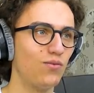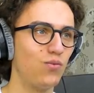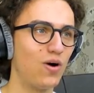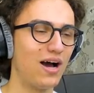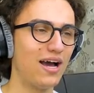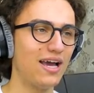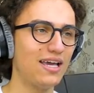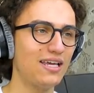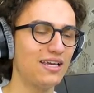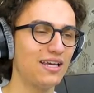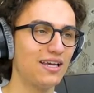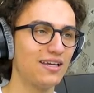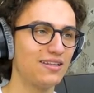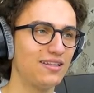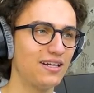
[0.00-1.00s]
Why?
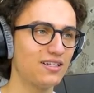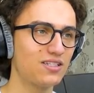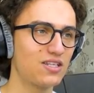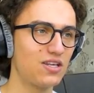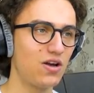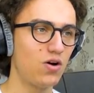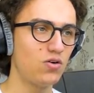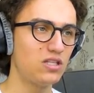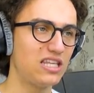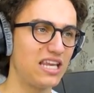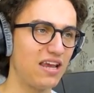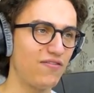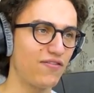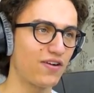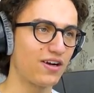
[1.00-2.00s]
There's no
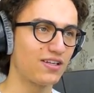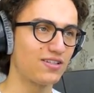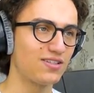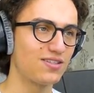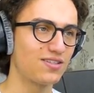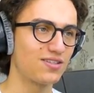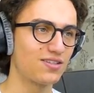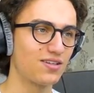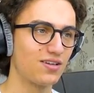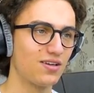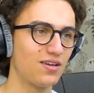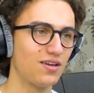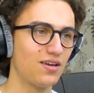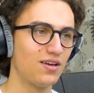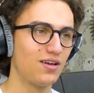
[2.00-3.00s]
difference.
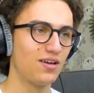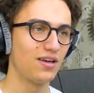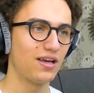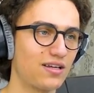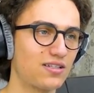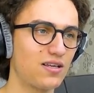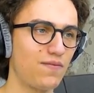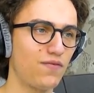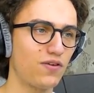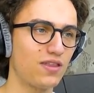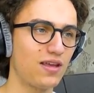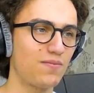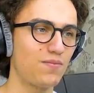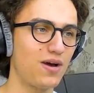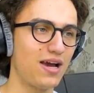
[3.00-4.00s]
Except for
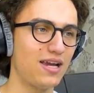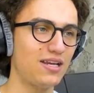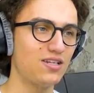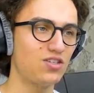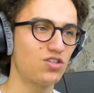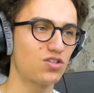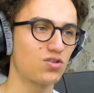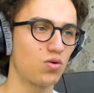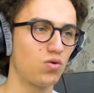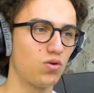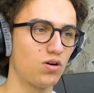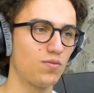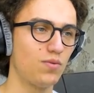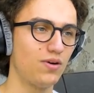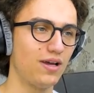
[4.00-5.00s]
that mine is just
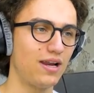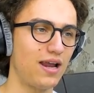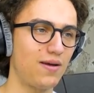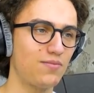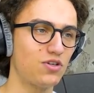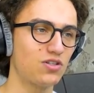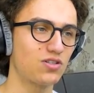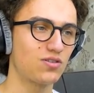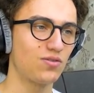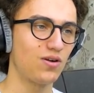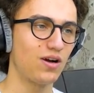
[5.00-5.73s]
horrible and I'm just.